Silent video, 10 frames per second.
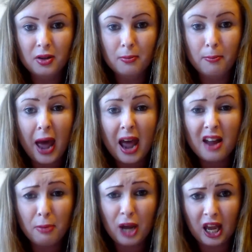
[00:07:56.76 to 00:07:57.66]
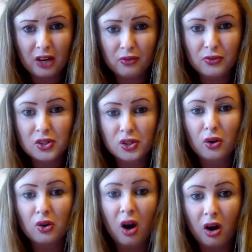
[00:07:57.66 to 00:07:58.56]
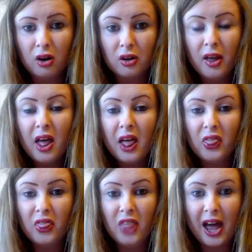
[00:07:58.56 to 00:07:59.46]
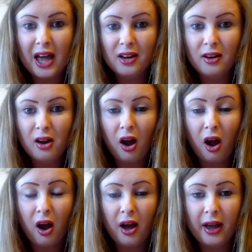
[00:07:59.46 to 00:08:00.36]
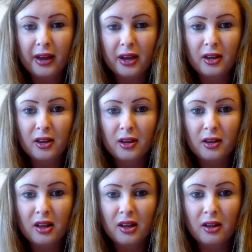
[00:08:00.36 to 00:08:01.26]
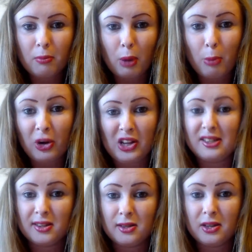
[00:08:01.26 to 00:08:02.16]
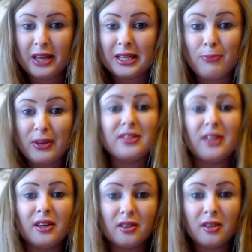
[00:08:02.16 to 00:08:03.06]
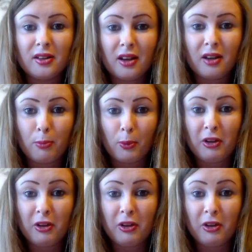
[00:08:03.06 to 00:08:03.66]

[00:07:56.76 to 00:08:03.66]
bad pain for so long that my body expects it.